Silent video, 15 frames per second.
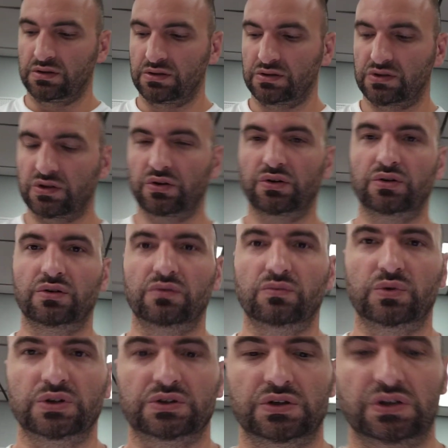So
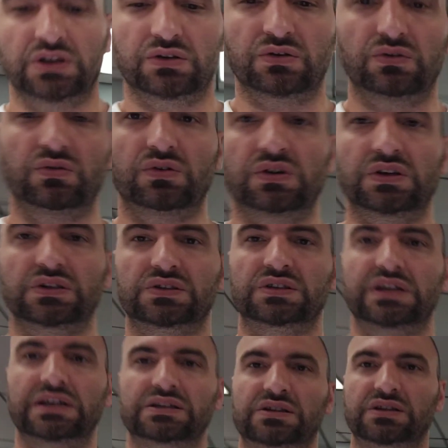what you need to do is
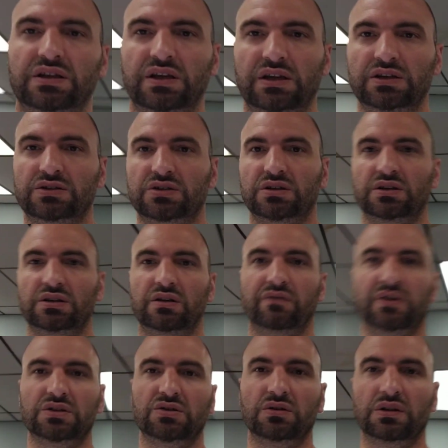test each
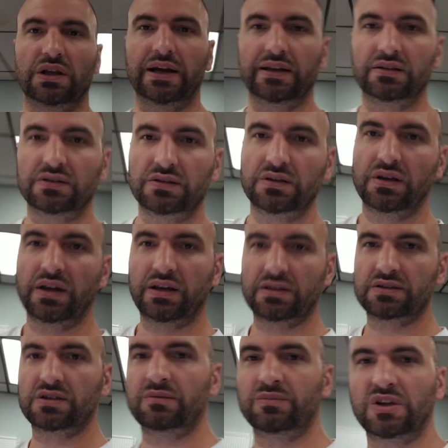individual lights, and
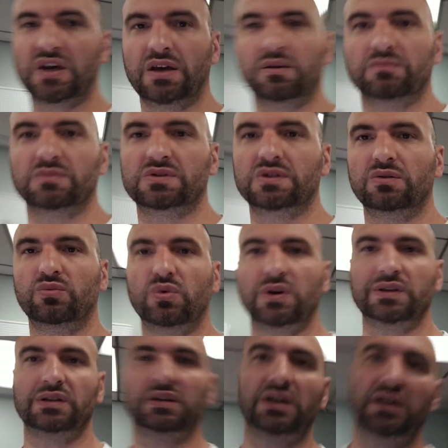sometimes the
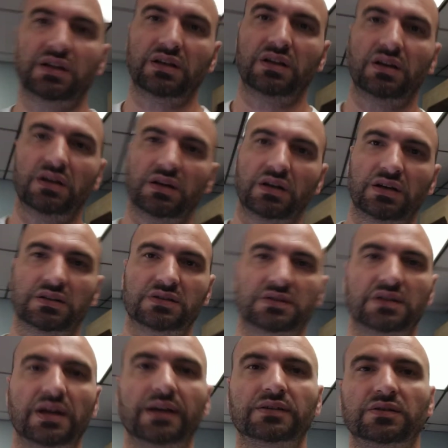one that it's
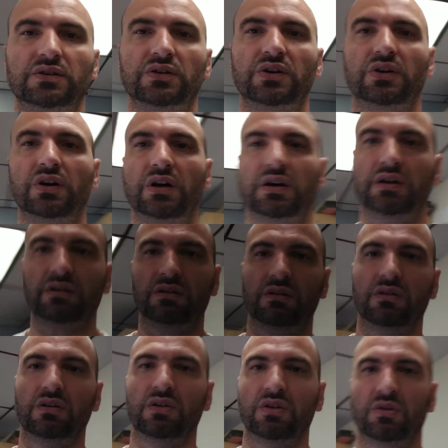not turning on,
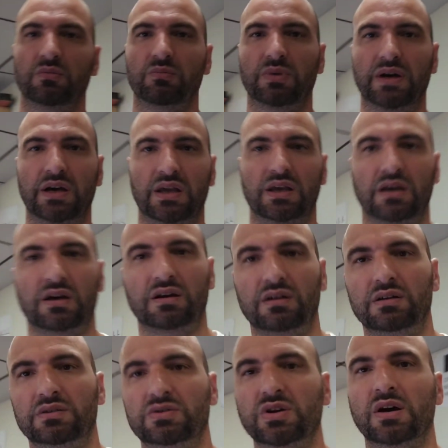
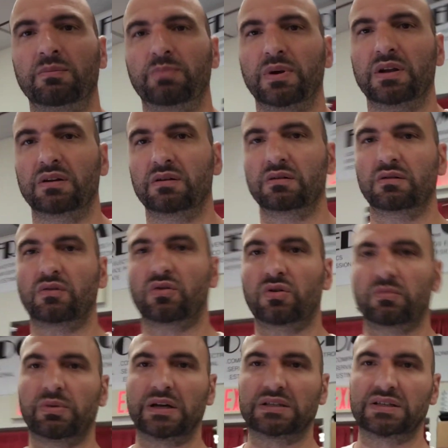by jumping or
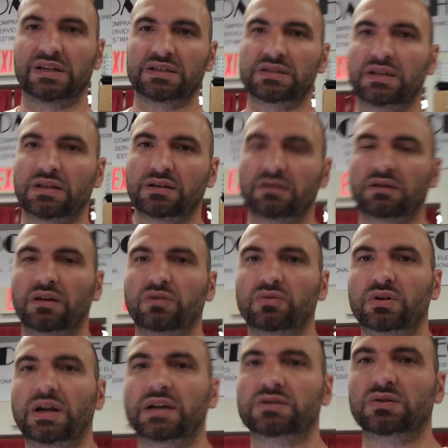by testing, it would
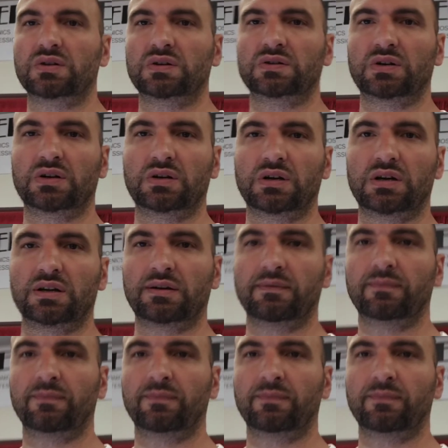actually turn on.